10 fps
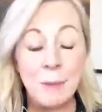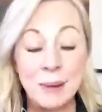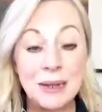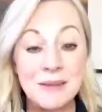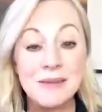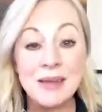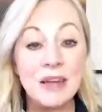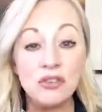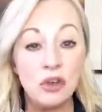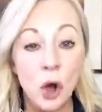But it'll
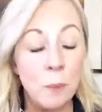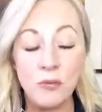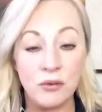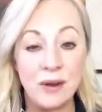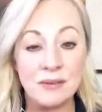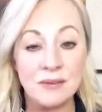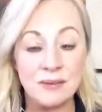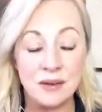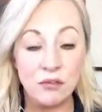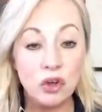set you up for the rest of
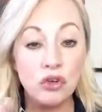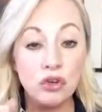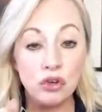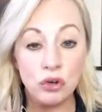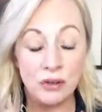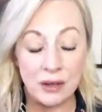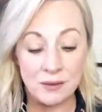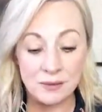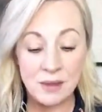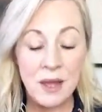the day. If you can do 2
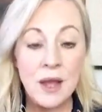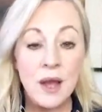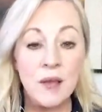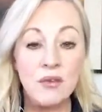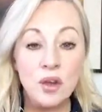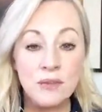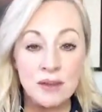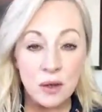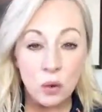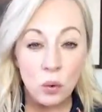things. If you can
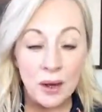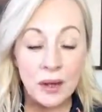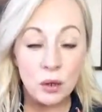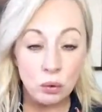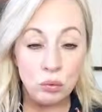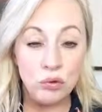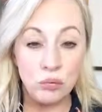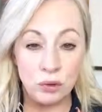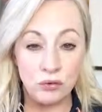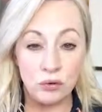take a quick note of
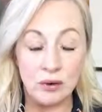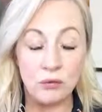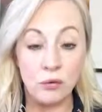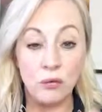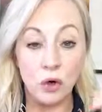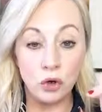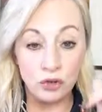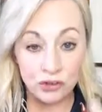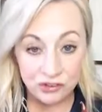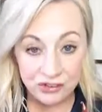what you're grateful for
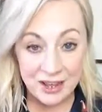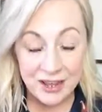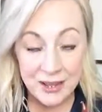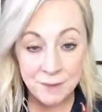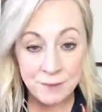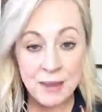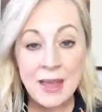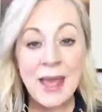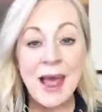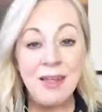today,
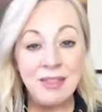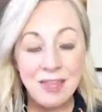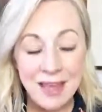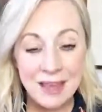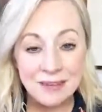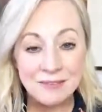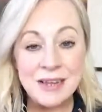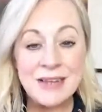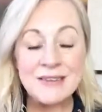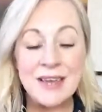and then
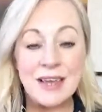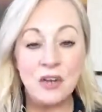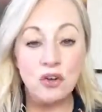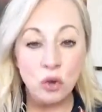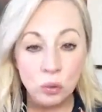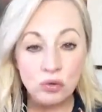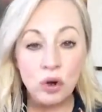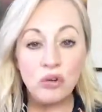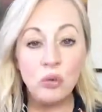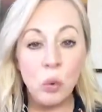take a note
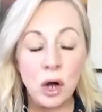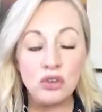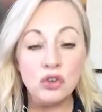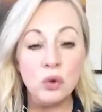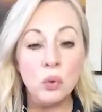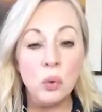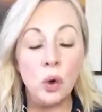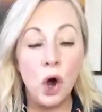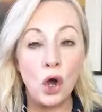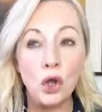of
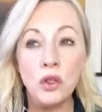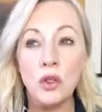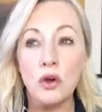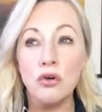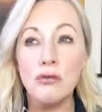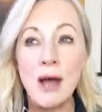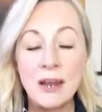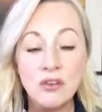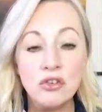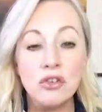how the
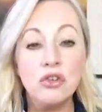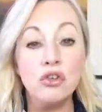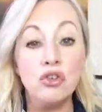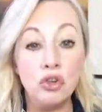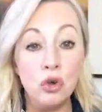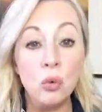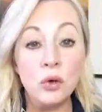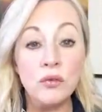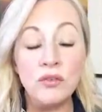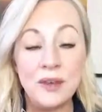gratitude that you
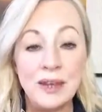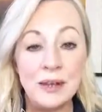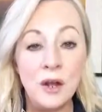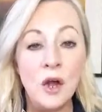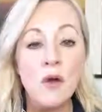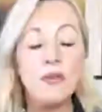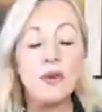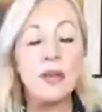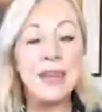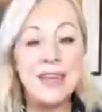would feel
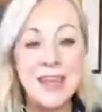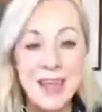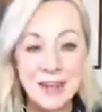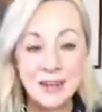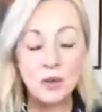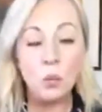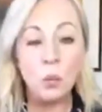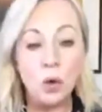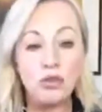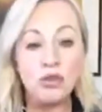for getting
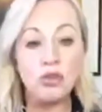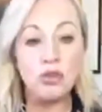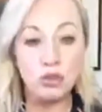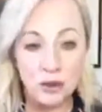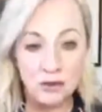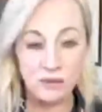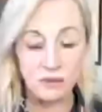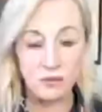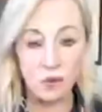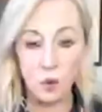what you're
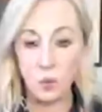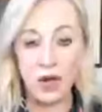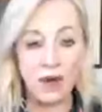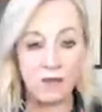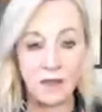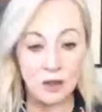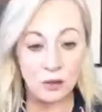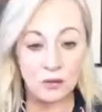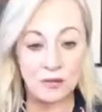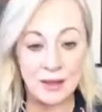striving for, whatever that
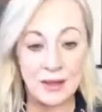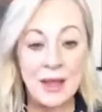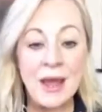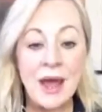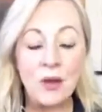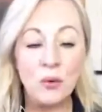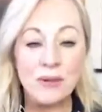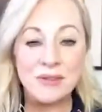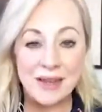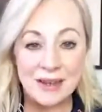looks like. I'm going
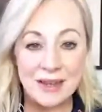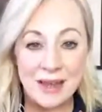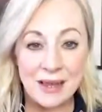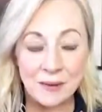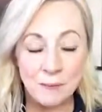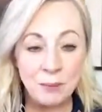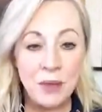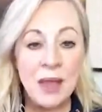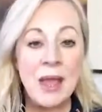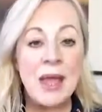to say it again.
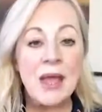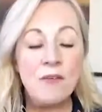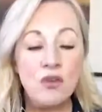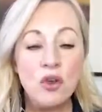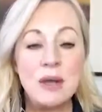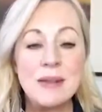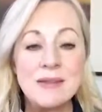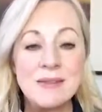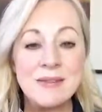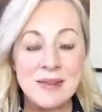If you can
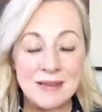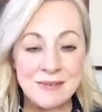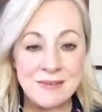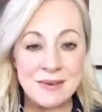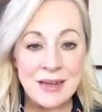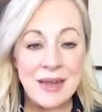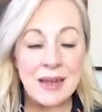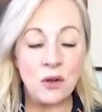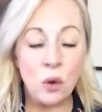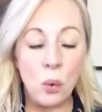sit
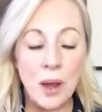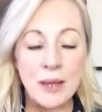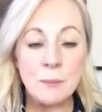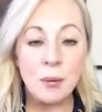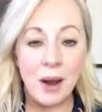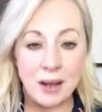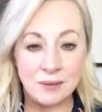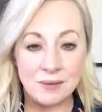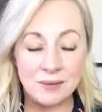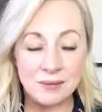in quiet
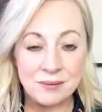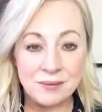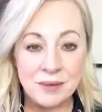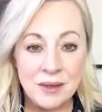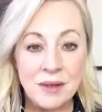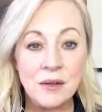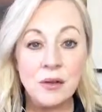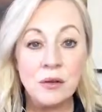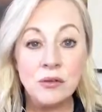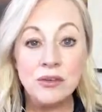practice
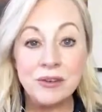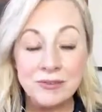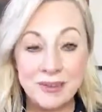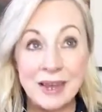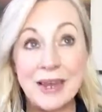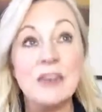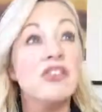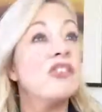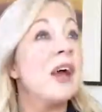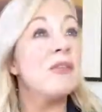today,
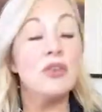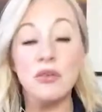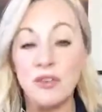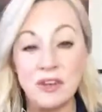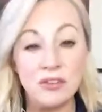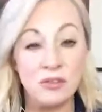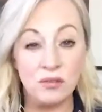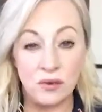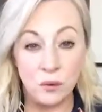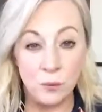just after you finish this
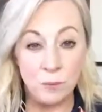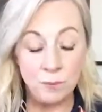video,